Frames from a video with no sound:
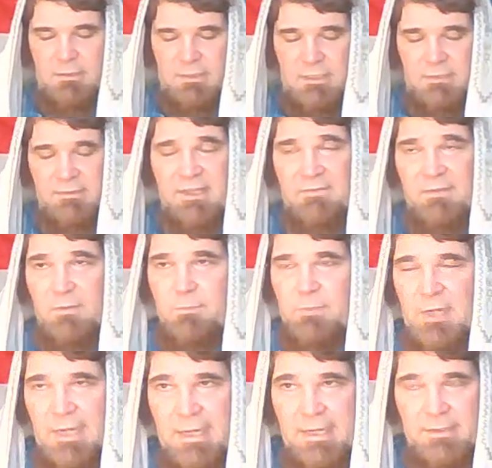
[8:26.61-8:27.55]
to living
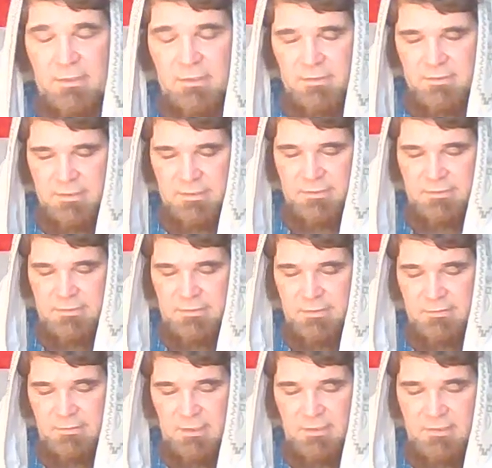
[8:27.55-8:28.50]
by the, the,
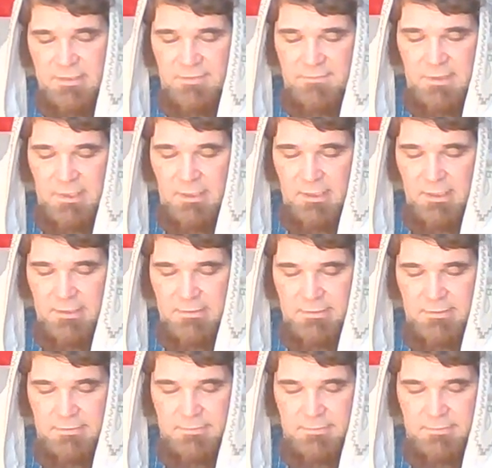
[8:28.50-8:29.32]
the laws of God.